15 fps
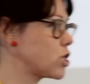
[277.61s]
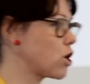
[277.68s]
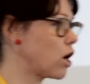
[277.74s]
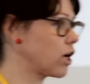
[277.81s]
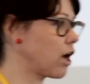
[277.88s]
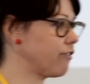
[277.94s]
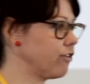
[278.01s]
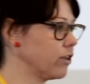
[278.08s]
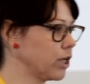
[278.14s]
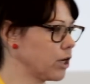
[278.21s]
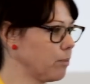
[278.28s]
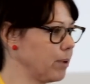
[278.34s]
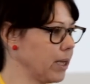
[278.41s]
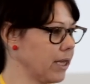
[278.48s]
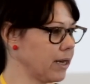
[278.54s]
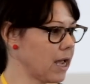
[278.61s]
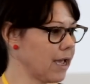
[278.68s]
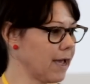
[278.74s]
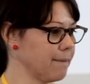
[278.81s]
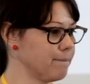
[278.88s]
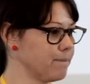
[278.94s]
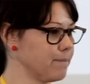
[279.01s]
to start off a little bit.
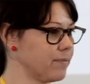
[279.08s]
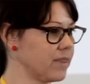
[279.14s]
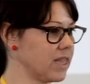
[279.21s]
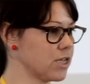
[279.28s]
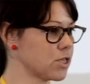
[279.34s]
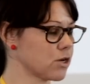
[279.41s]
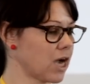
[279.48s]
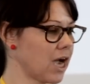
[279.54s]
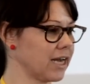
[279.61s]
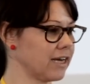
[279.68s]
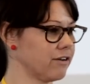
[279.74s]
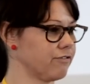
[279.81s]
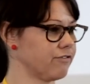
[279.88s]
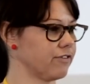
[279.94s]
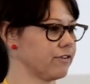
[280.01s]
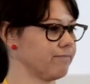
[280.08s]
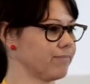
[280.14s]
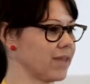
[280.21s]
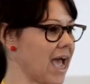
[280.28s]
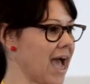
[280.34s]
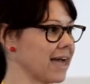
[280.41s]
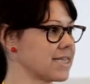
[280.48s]
These are kind of
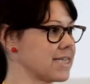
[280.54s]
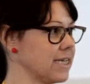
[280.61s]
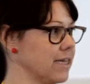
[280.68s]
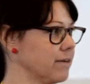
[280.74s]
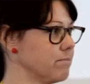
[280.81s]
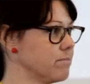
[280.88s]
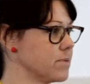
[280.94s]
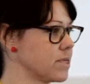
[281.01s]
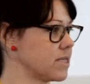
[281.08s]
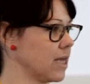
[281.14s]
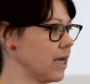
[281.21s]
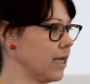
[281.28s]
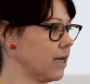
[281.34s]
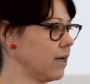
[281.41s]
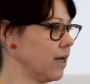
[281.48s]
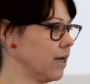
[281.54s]
axioms that